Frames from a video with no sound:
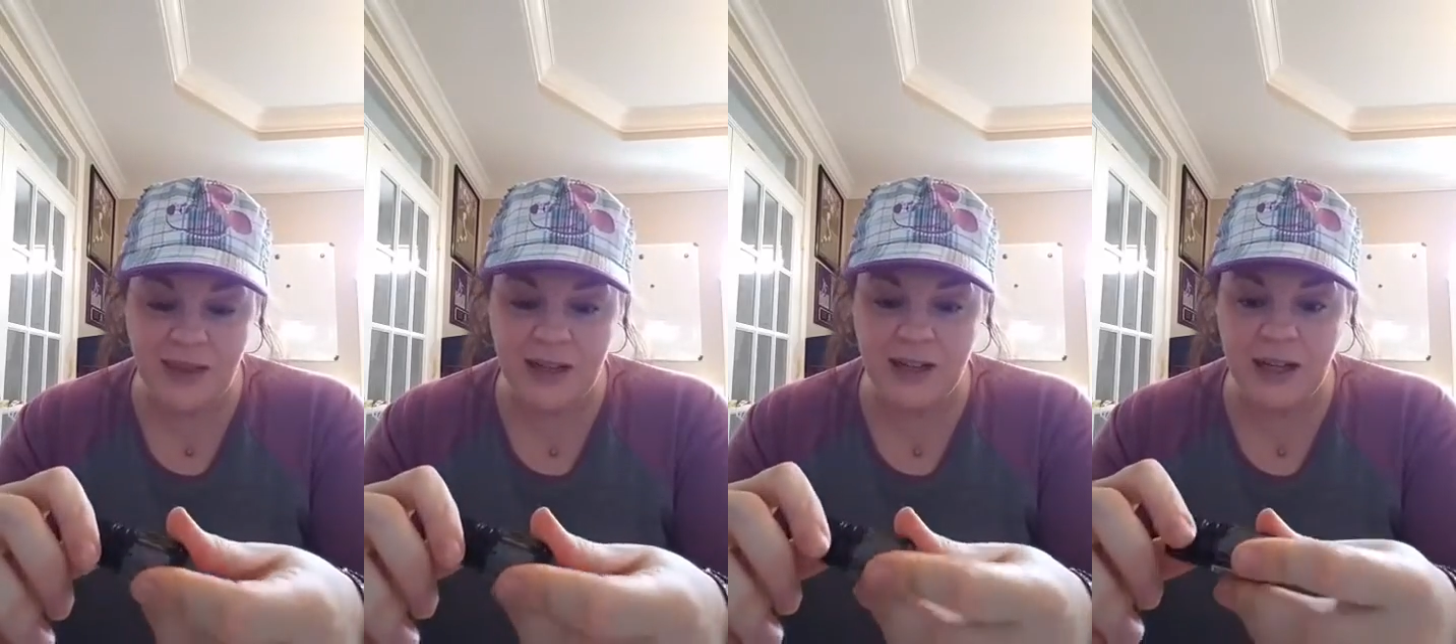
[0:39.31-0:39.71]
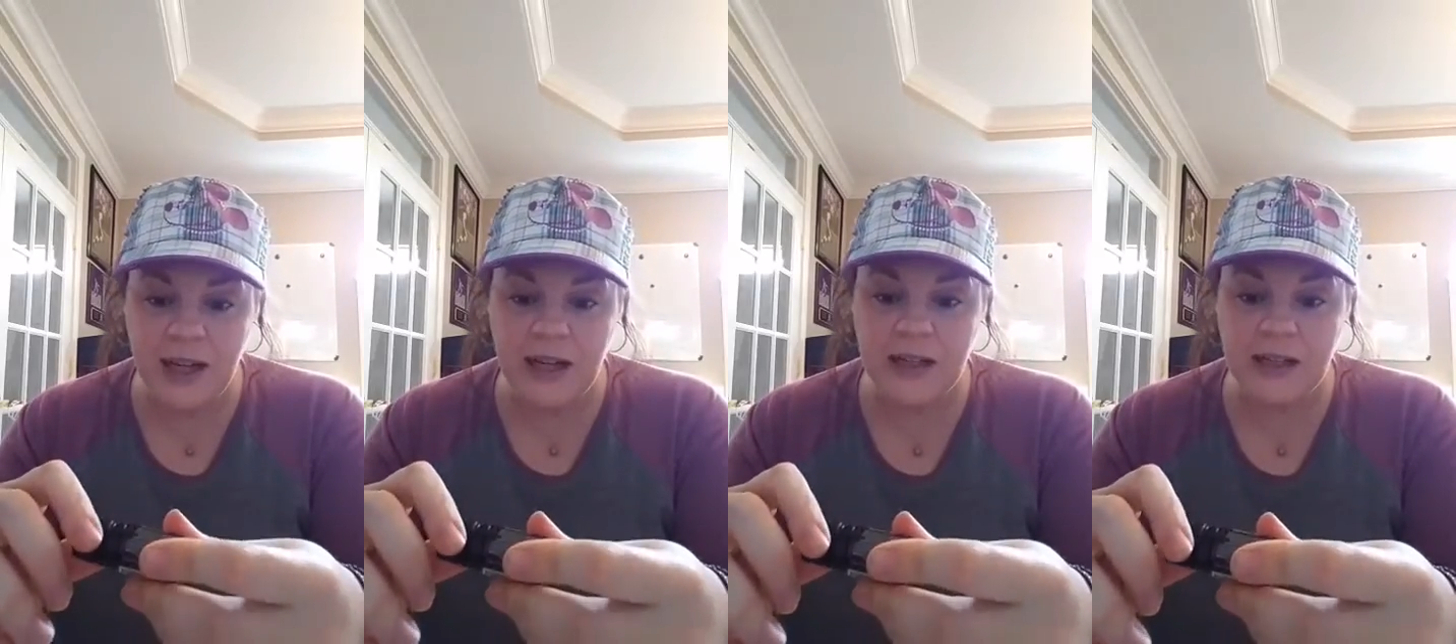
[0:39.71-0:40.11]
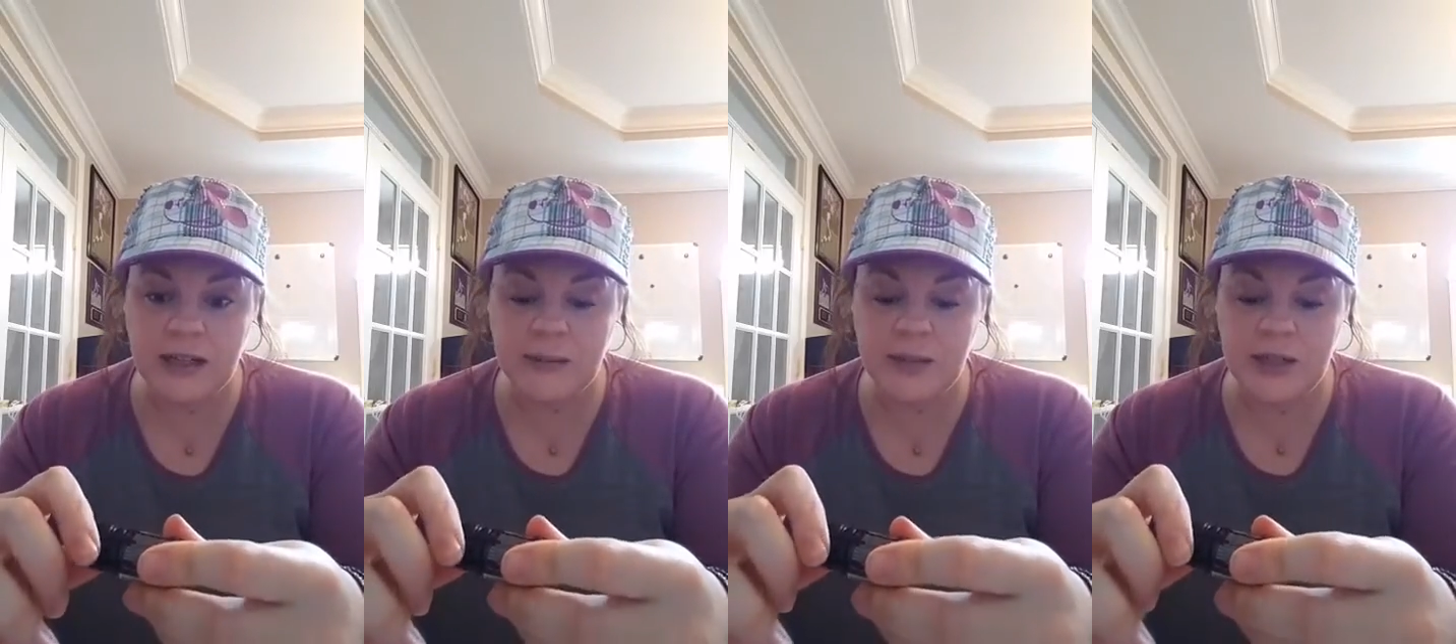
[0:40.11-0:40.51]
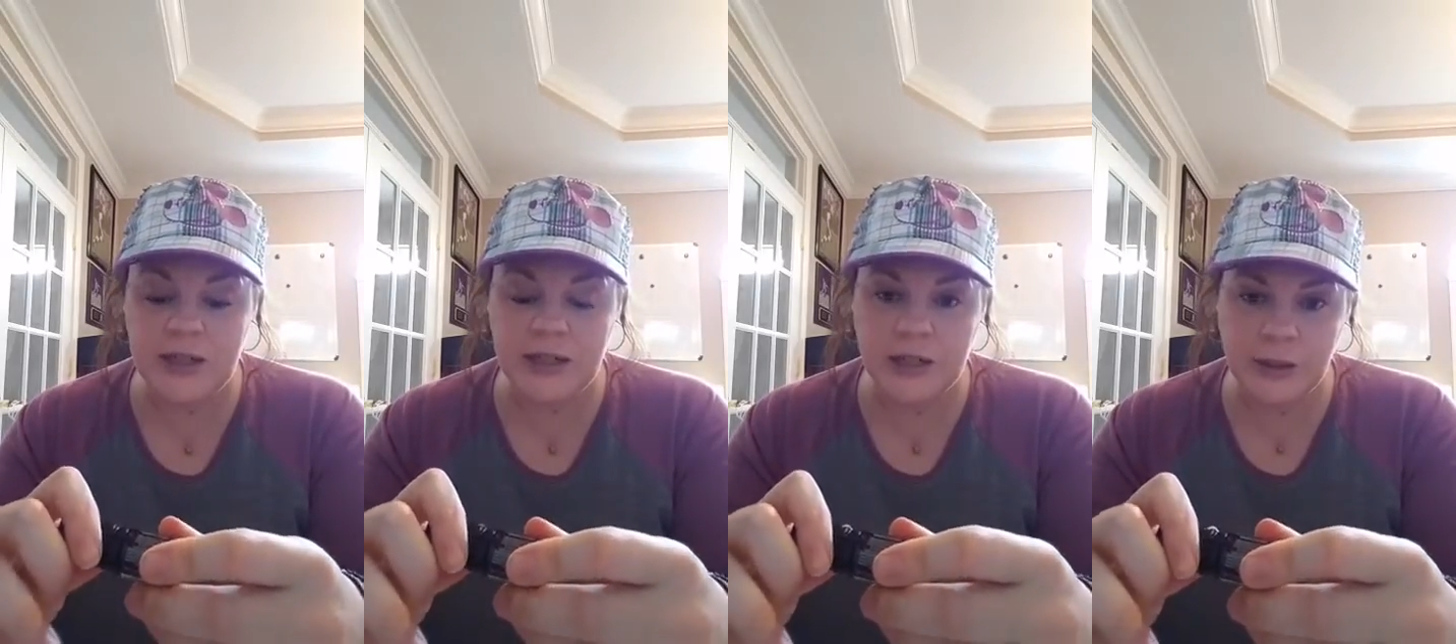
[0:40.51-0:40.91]
here, and
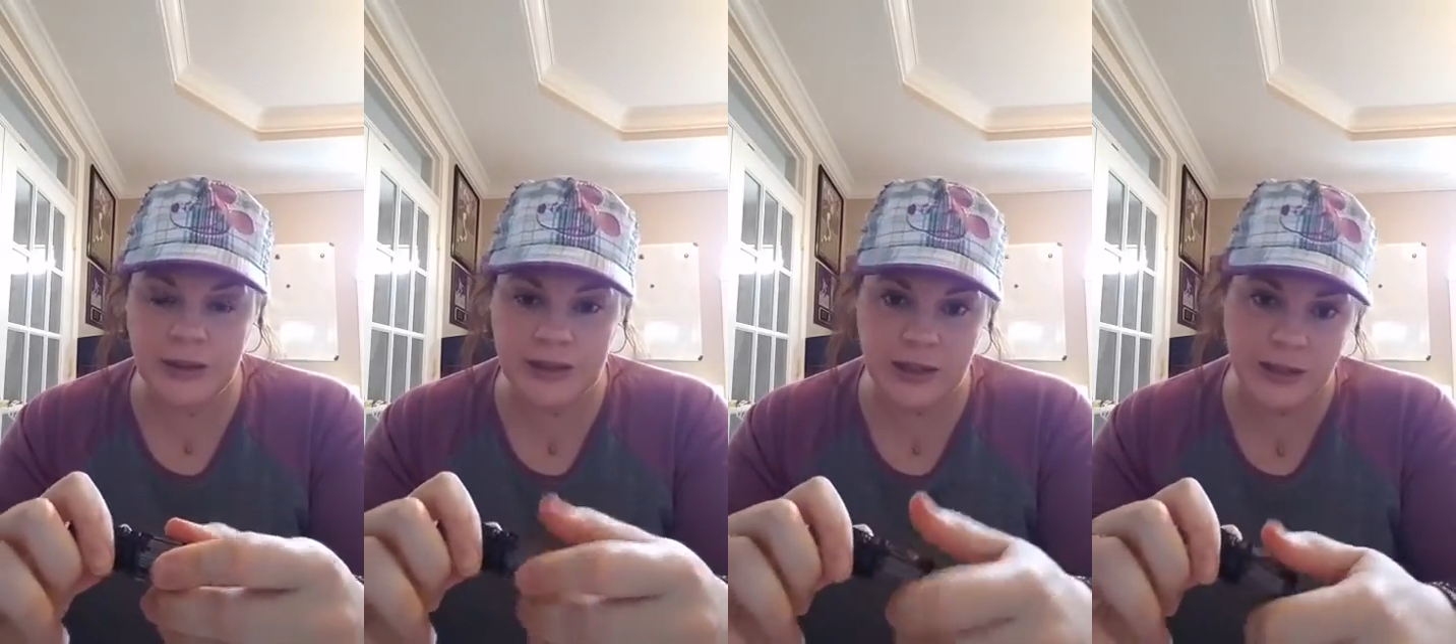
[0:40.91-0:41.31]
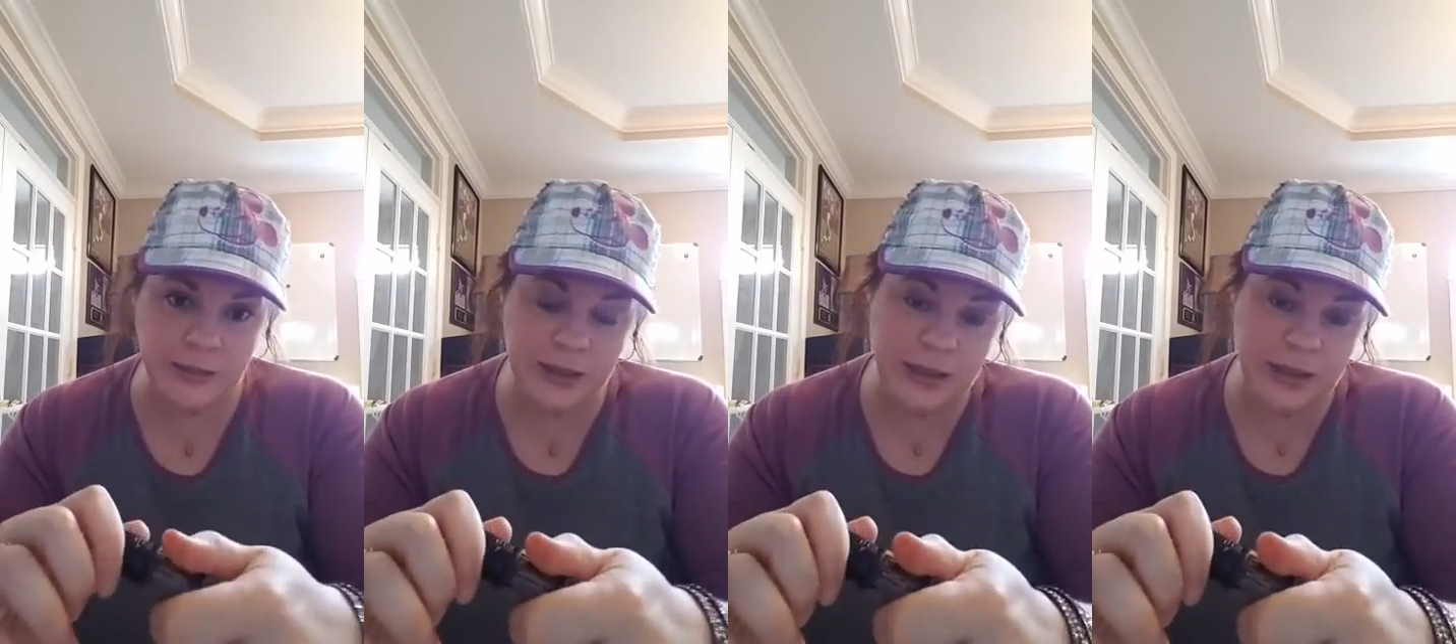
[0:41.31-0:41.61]
just dealing with some